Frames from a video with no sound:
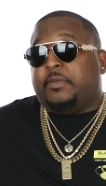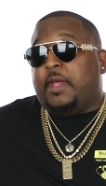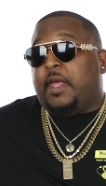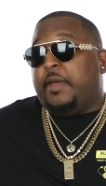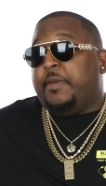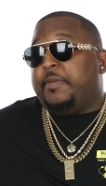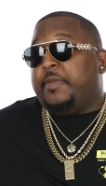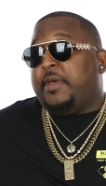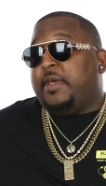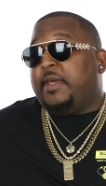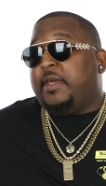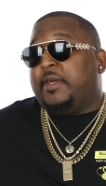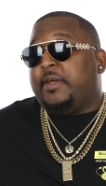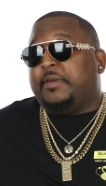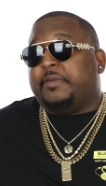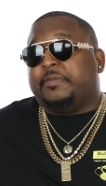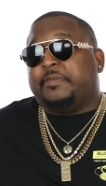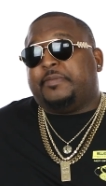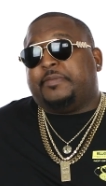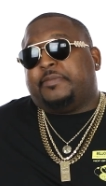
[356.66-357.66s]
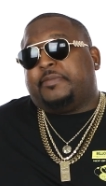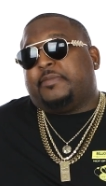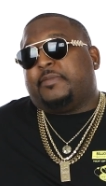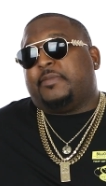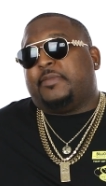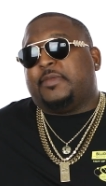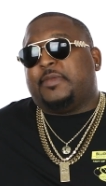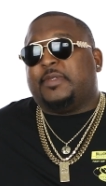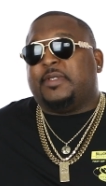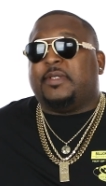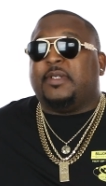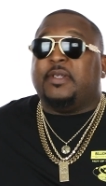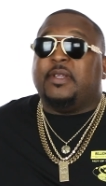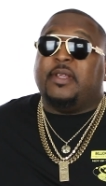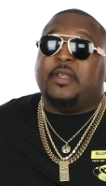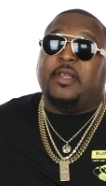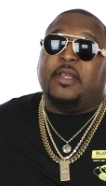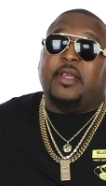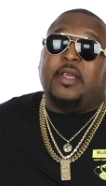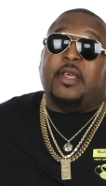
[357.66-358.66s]
I mean,
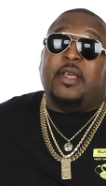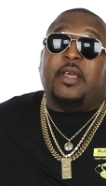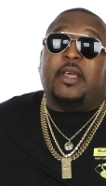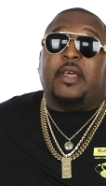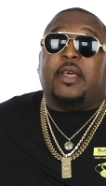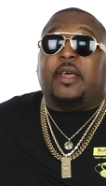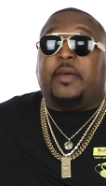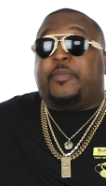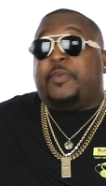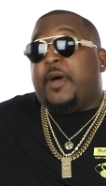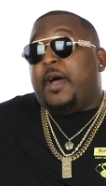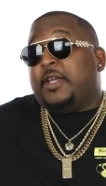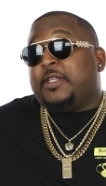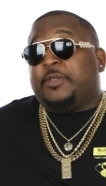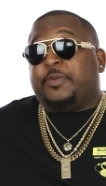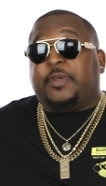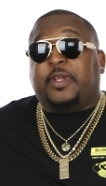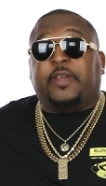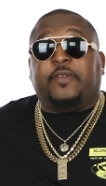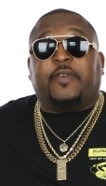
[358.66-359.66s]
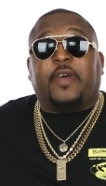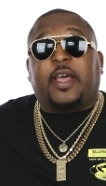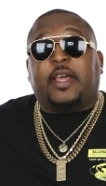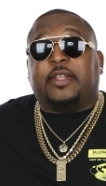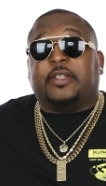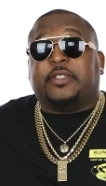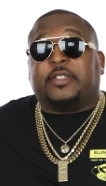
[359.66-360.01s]
possibly if I had